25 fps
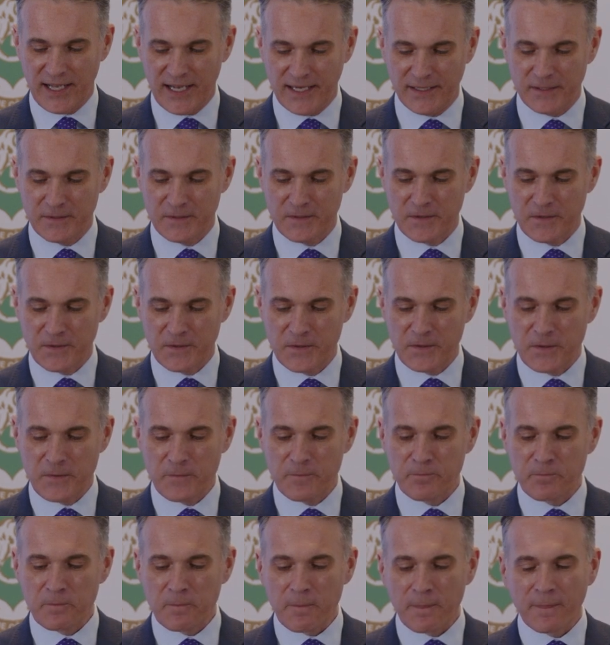light.
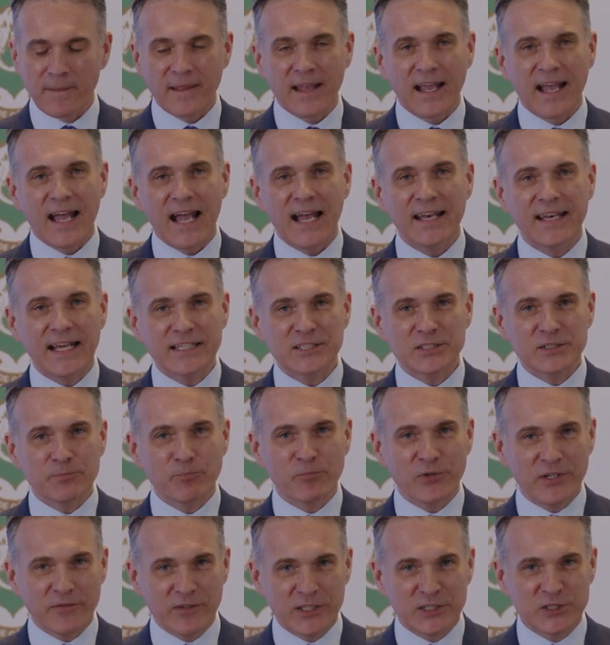And as
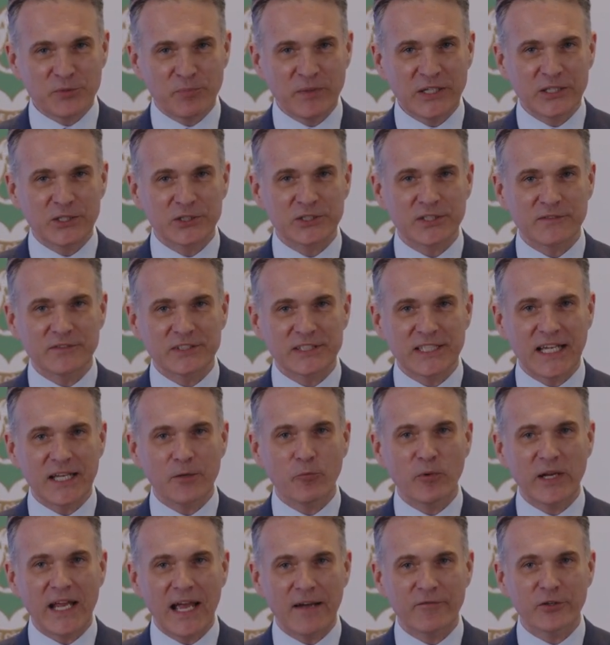previous speakers have
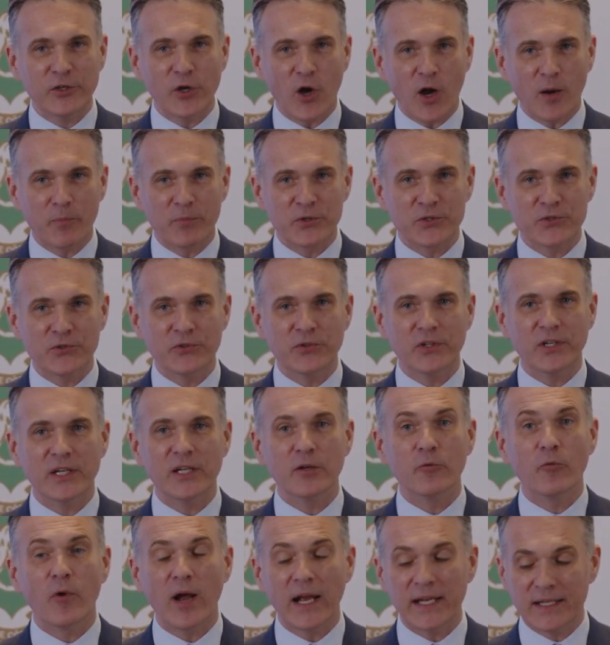said, we have an
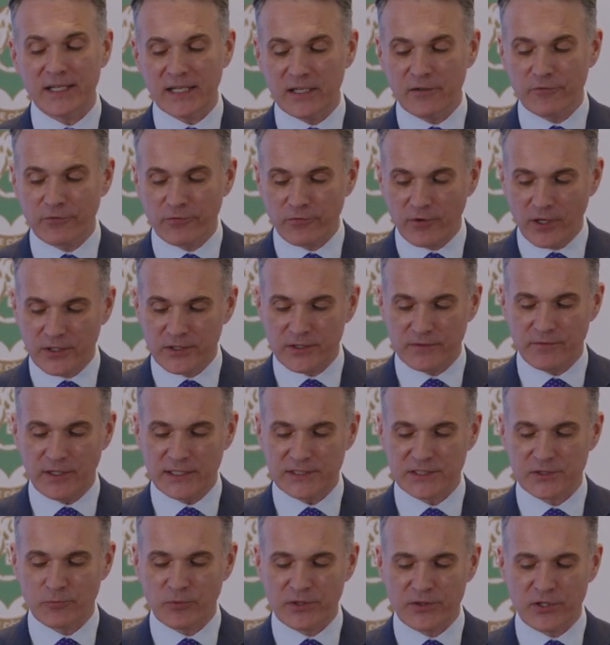opportunity right in front of
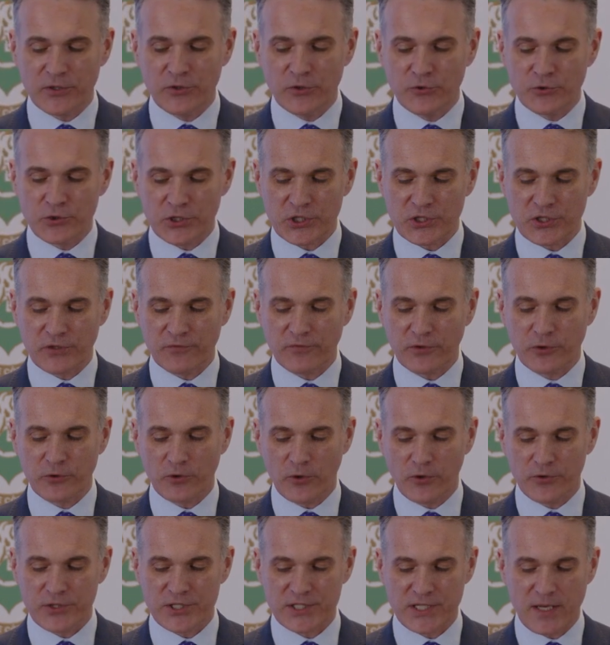us with the Nutrition for
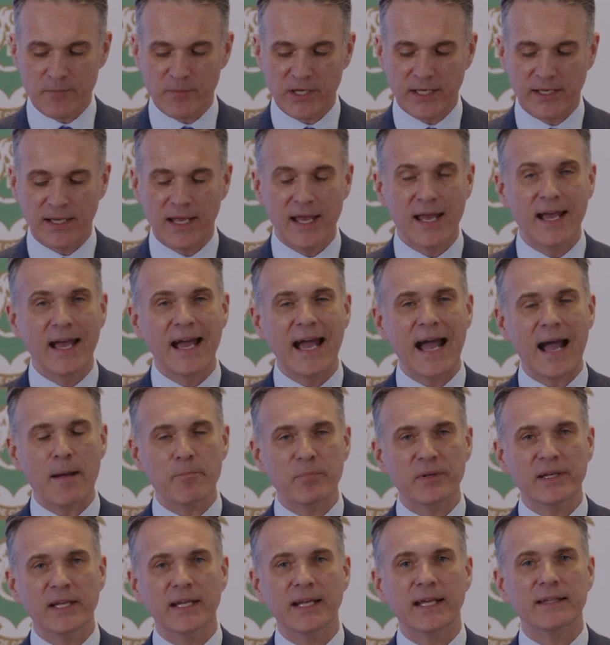Growth Summit
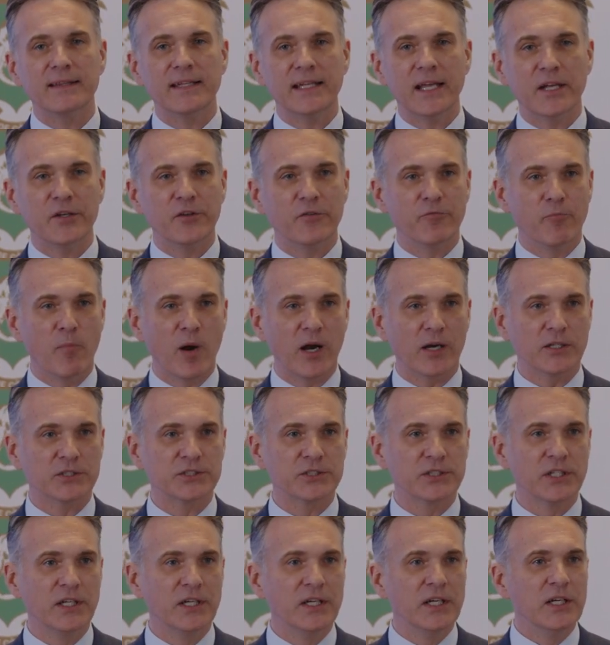happening at the end of
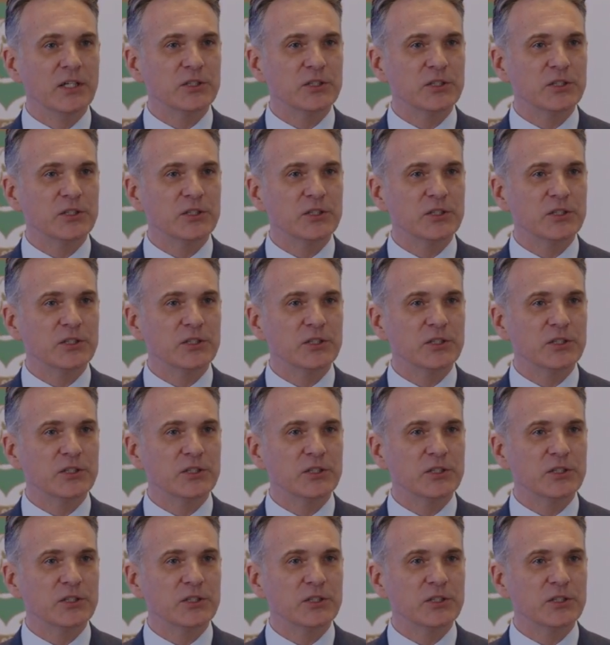March.